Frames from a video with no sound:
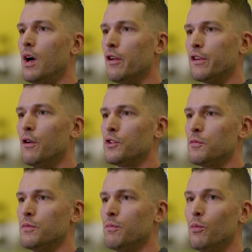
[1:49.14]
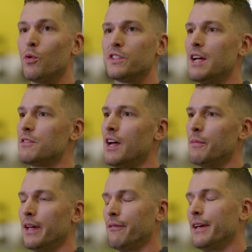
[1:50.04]
us coaches most times not
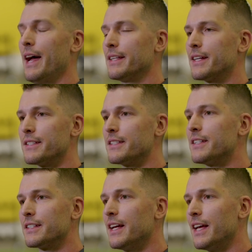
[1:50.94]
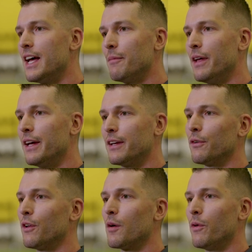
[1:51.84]
be like, well, yeah, it's because it's 6 a.m. Like
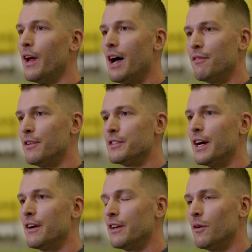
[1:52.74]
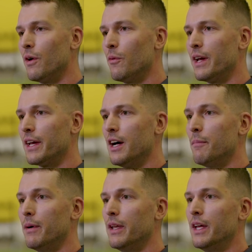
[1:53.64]
your alarm went off and you're tired, you didn't want to wake
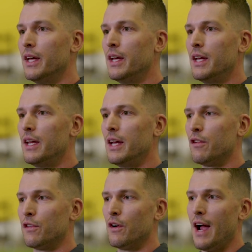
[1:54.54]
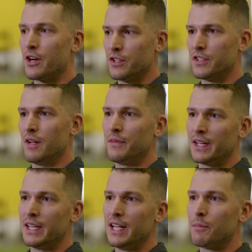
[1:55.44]
up. But is there actually
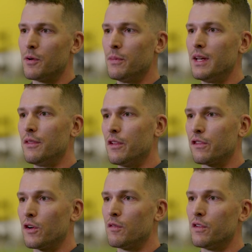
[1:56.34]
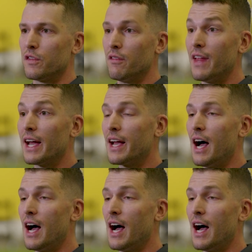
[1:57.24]
something deeper beneath the surface of that